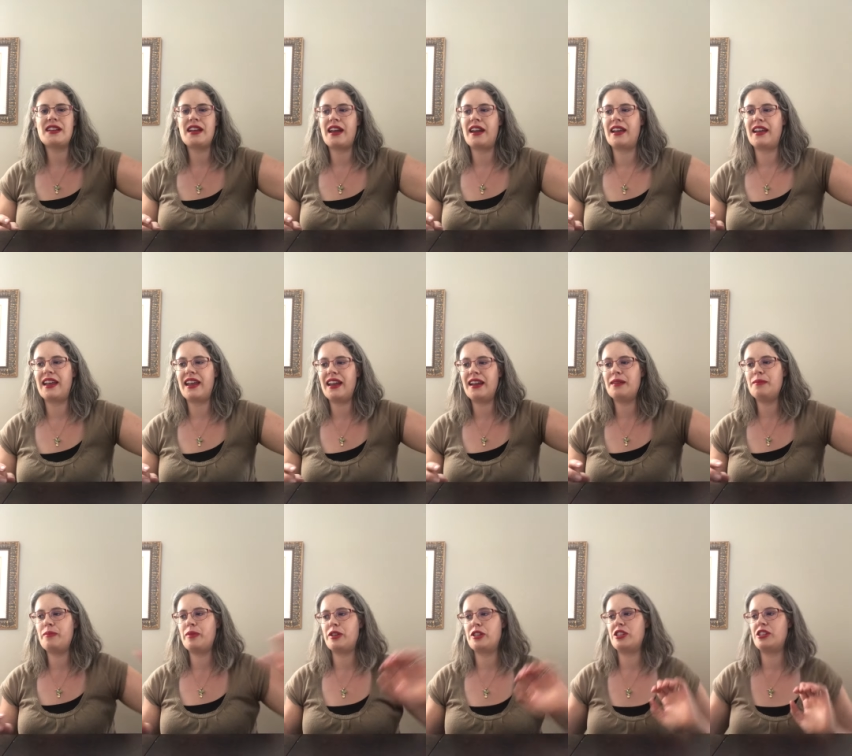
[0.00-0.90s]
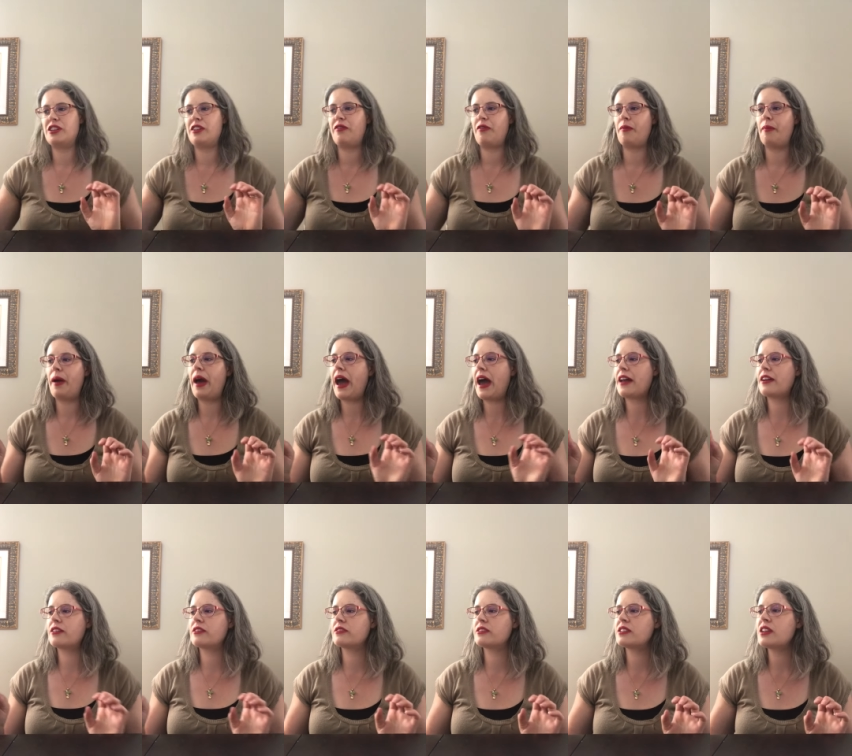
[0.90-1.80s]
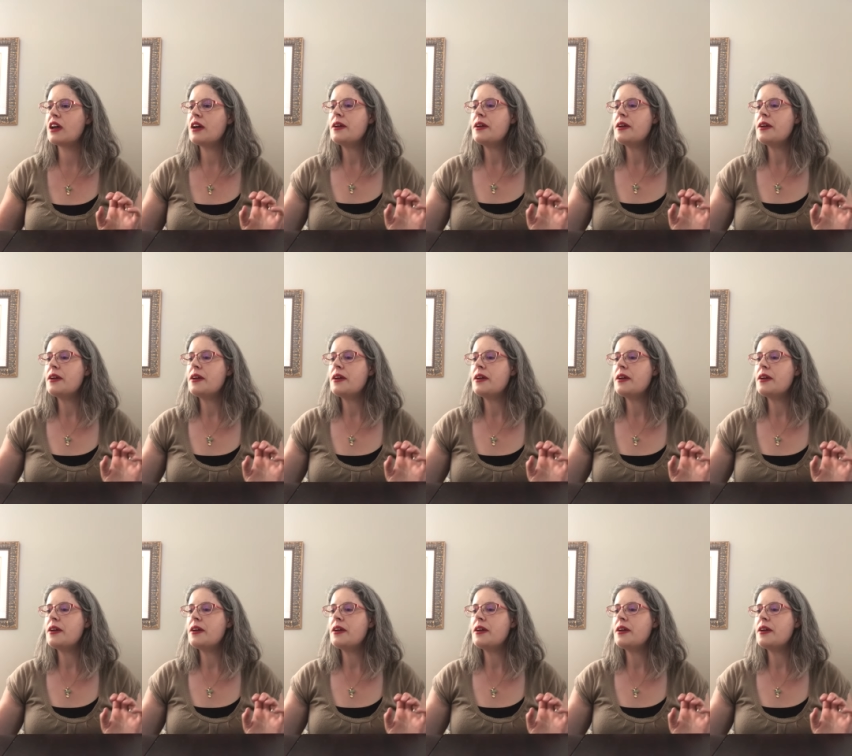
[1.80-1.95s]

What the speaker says: And again, a bunch of different patterns.